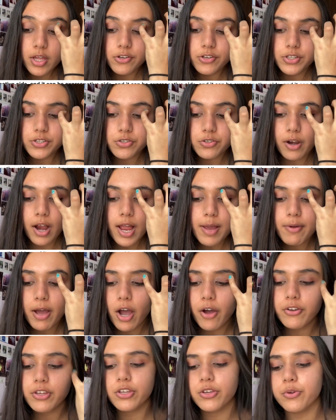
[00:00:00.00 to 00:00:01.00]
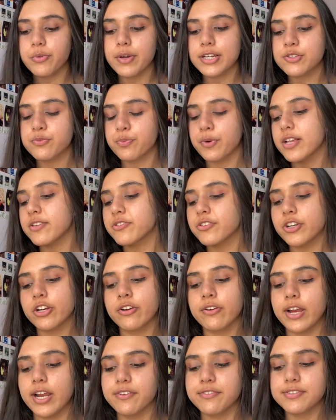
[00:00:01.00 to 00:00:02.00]
Describe how you express your
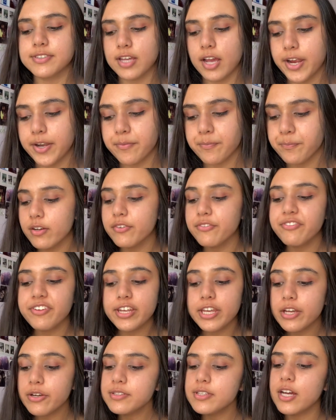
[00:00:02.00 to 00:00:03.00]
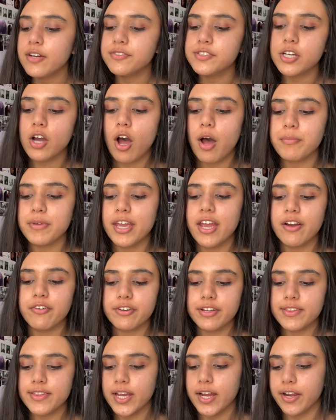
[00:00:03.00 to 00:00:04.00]
creative side. Videos have taught me
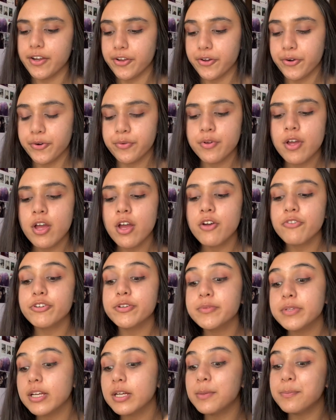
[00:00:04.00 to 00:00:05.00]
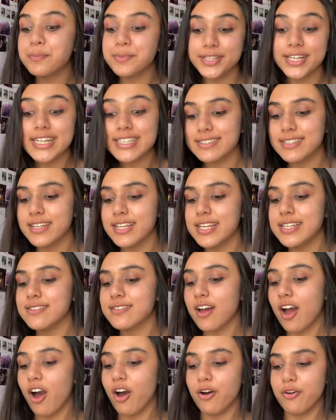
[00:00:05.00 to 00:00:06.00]
everything I know, from the complexities
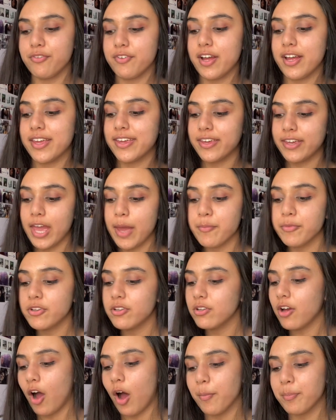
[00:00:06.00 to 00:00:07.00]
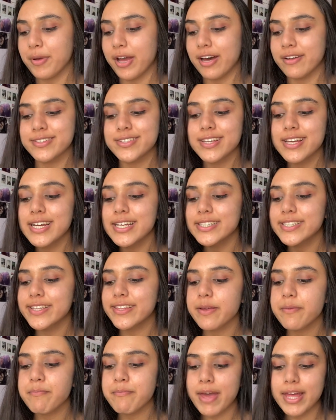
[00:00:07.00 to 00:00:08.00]
of chemical compounds to
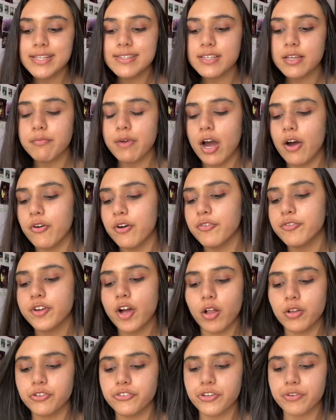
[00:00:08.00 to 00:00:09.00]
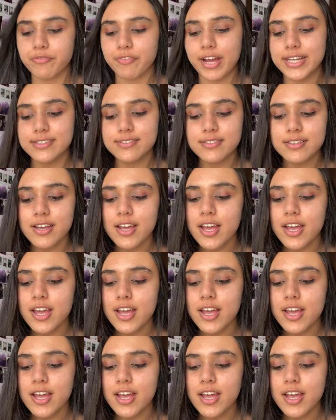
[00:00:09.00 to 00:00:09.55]
the immense amount of college advice.